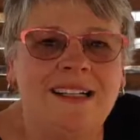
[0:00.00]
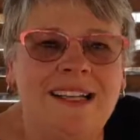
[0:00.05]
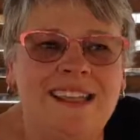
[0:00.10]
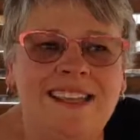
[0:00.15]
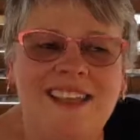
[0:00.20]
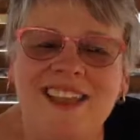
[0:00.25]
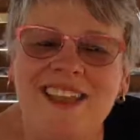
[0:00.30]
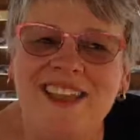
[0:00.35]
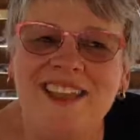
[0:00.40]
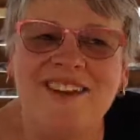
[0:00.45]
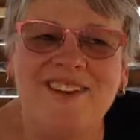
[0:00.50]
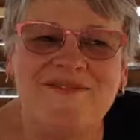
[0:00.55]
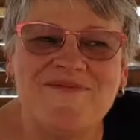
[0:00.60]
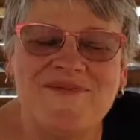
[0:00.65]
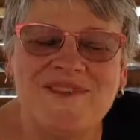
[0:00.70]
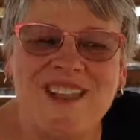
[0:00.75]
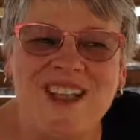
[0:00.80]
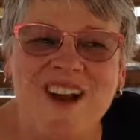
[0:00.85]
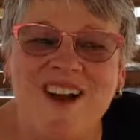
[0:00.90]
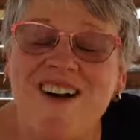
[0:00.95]
Yeah,
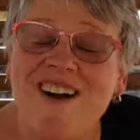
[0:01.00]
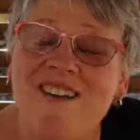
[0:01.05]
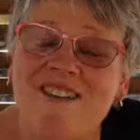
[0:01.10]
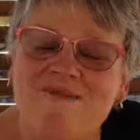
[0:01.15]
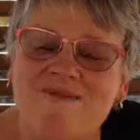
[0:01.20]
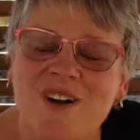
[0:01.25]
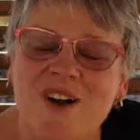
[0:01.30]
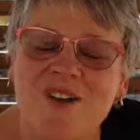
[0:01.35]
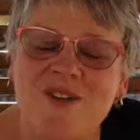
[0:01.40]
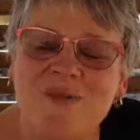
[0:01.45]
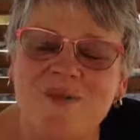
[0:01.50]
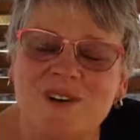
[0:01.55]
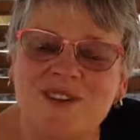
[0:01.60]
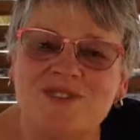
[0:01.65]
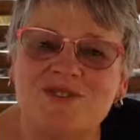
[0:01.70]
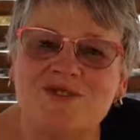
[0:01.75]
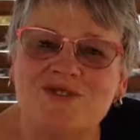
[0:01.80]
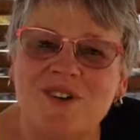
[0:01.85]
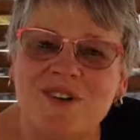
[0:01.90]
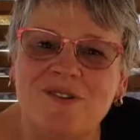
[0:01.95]
I always
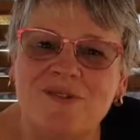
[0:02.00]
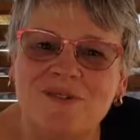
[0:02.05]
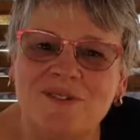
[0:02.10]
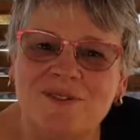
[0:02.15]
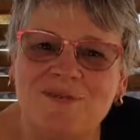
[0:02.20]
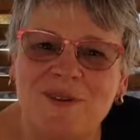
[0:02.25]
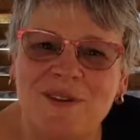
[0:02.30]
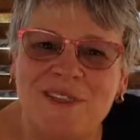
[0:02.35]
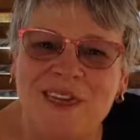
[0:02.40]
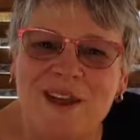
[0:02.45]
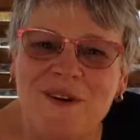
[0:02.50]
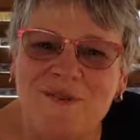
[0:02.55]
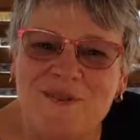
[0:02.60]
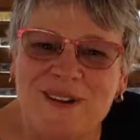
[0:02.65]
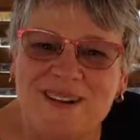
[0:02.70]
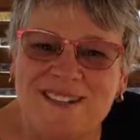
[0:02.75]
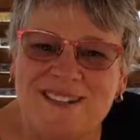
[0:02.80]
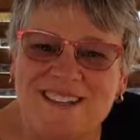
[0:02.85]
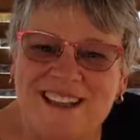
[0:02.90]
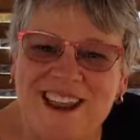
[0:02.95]
struggled with that
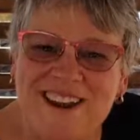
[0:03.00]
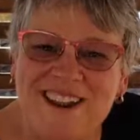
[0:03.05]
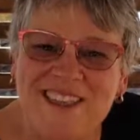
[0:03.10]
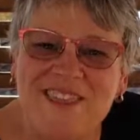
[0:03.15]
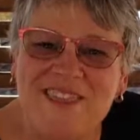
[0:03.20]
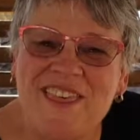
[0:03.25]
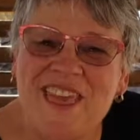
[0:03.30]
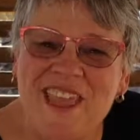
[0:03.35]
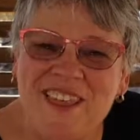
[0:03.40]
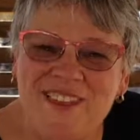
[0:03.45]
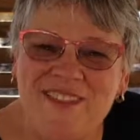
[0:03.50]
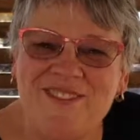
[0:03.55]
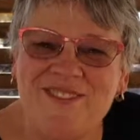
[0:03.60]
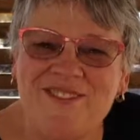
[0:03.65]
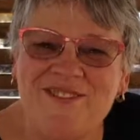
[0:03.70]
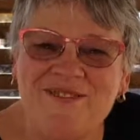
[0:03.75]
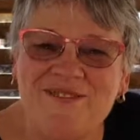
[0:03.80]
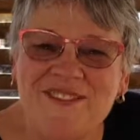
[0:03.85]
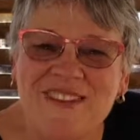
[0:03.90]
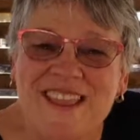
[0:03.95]
one, Danny, thank you.